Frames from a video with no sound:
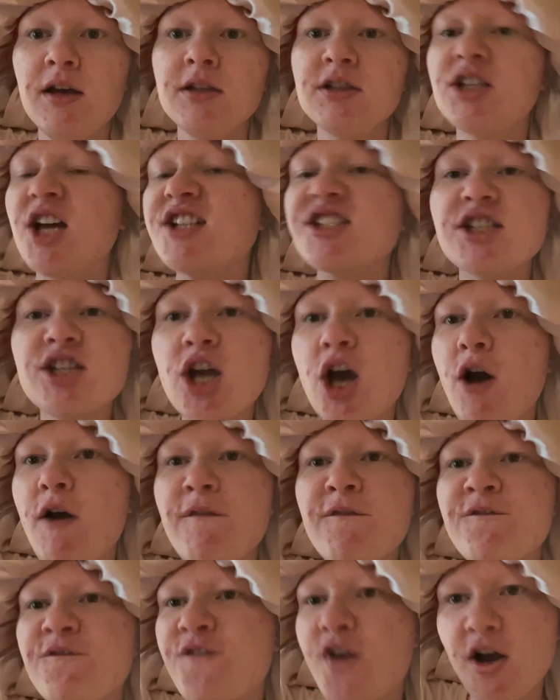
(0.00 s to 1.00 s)
doesn't know
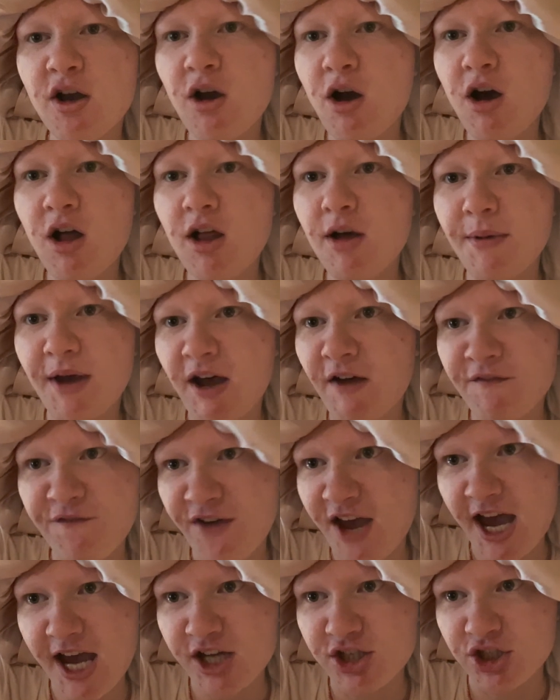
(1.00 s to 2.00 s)
fuck all about
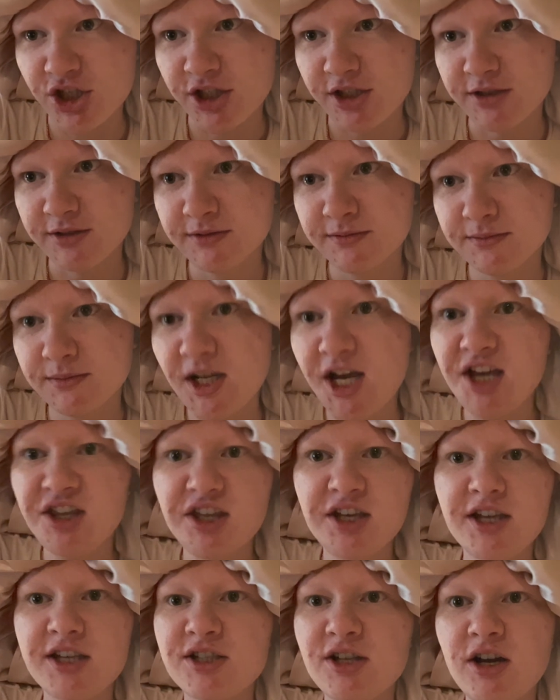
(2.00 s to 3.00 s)
fashion. I
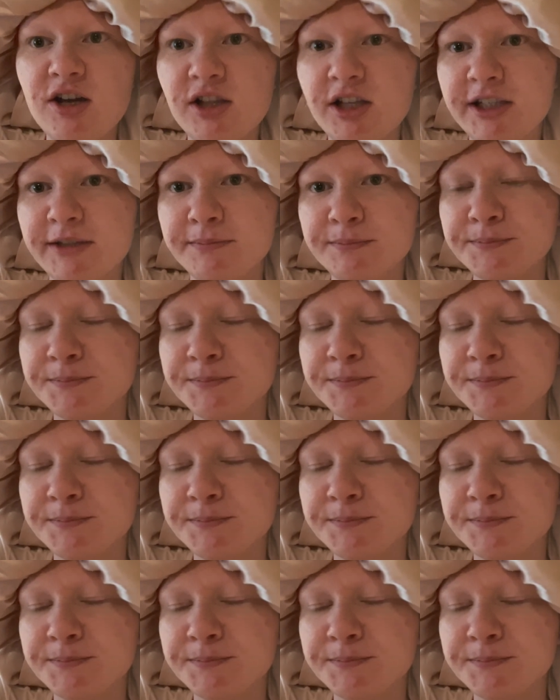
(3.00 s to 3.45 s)
think he's ugly.